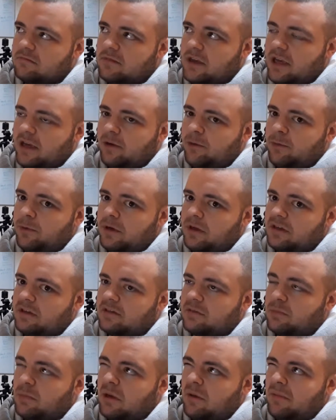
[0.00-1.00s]
8
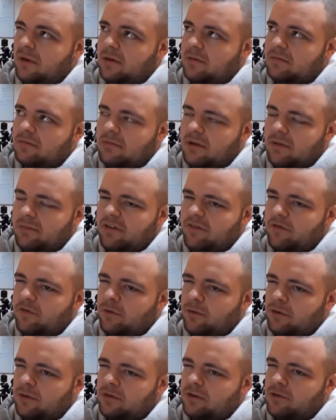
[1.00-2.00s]
weeks, maybe
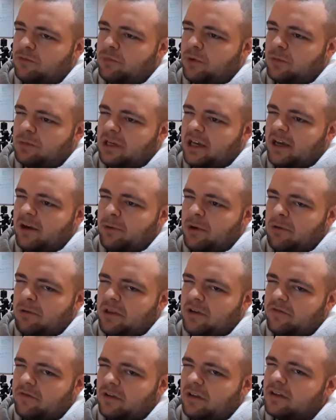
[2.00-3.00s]
4, you'd probably get away with
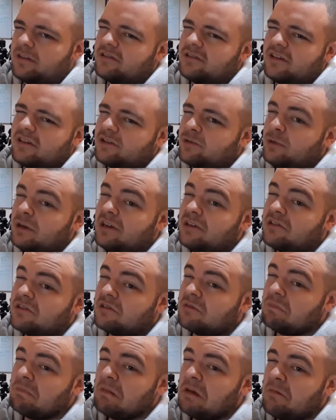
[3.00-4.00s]
it for like 6 weeks,
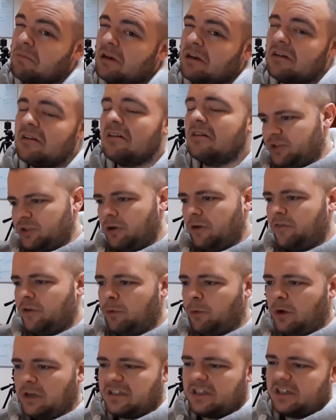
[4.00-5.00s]
maybe. So if
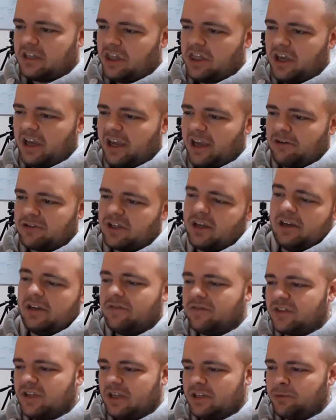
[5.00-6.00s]
you wanted to think outside
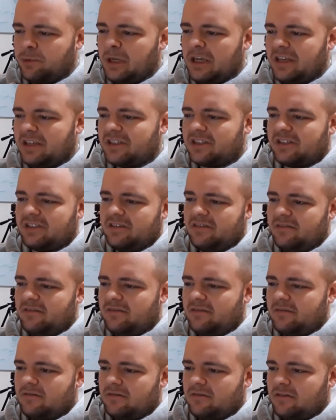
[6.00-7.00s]
of 6 weeks,
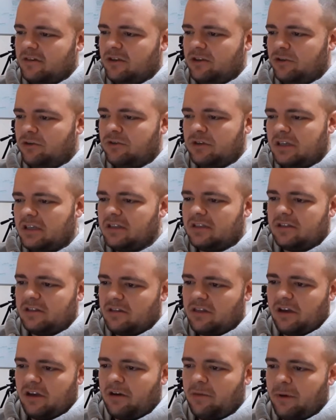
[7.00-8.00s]
you'd need to
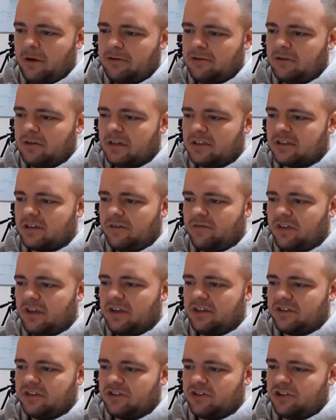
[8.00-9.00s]
think about doing stuff
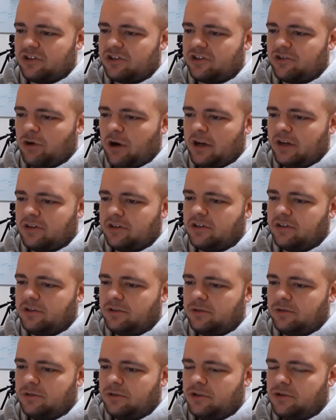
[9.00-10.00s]
that isn't just trying to
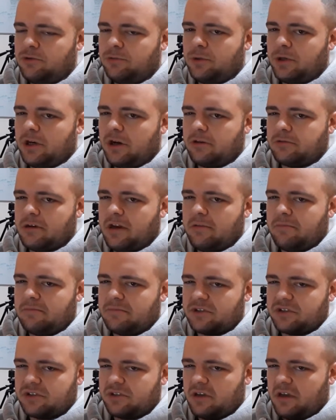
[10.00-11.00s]
do new 1-hour
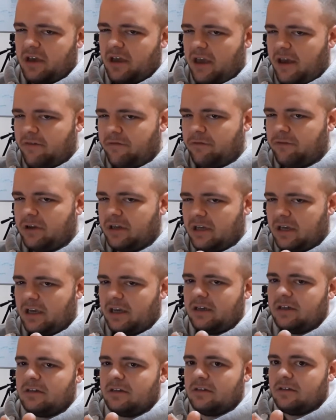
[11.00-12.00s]
REMs every
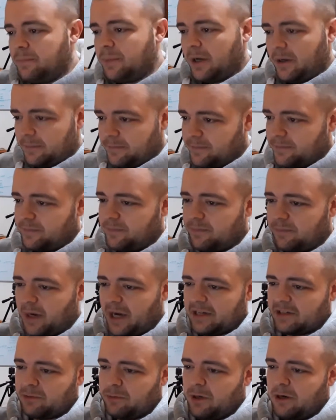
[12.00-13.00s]
day. But
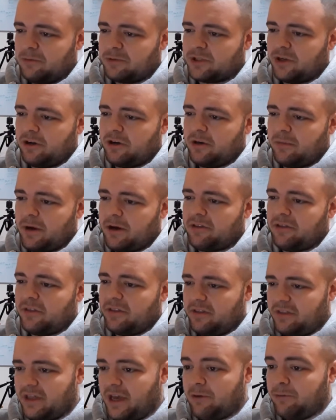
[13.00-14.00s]
back to what I was talking about,
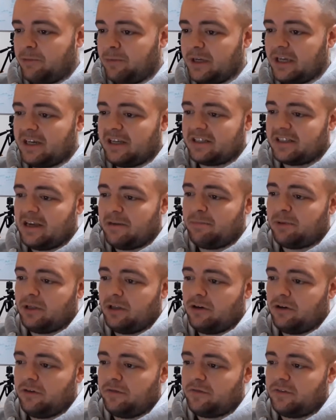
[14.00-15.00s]
that would be an example
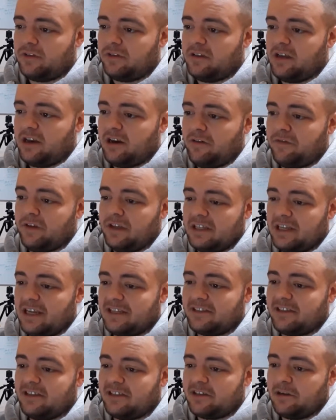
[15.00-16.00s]
of enough
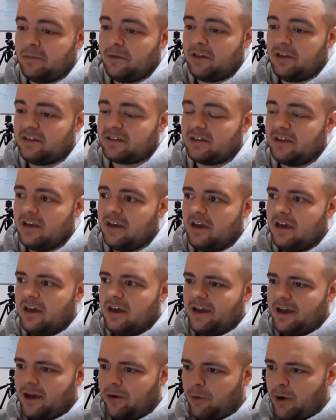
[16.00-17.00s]
intensity stimulus.
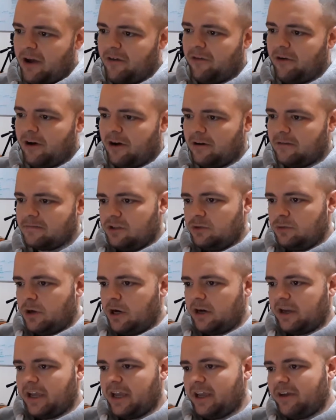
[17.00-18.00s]
However, you
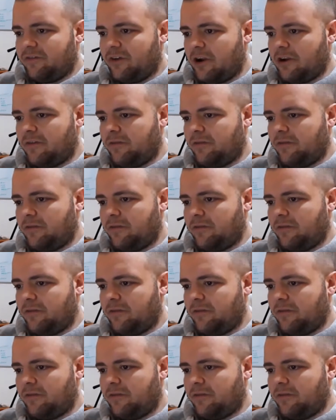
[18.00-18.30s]
aren't getting